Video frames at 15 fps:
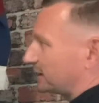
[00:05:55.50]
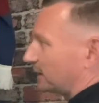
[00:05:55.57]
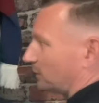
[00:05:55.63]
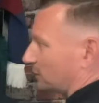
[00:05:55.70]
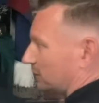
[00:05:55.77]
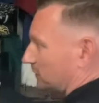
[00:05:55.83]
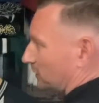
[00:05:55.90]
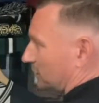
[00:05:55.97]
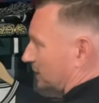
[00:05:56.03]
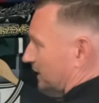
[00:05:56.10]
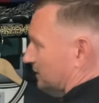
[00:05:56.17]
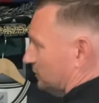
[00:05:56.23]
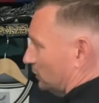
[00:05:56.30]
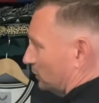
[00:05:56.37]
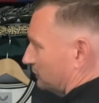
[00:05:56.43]
here where they've got
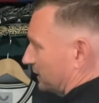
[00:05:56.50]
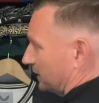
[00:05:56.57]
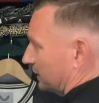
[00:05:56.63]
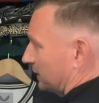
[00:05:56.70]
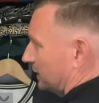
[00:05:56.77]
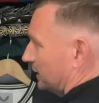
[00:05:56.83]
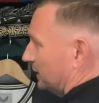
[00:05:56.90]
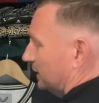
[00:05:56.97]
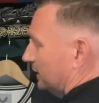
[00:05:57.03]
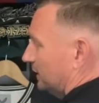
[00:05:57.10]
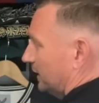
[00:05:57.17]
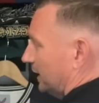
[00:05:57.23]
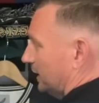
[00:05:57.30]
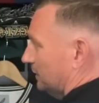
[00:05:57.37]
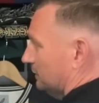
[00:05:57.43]
Castor written,
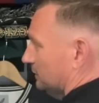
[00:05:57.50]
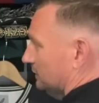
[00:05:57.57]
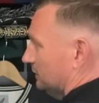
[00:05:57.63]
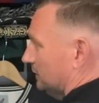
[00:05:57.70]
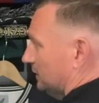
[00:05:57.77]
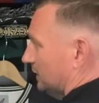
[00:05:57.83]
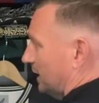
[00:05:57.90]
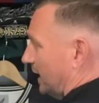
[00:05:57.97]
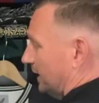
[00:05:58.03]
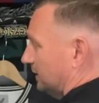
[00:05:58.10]
that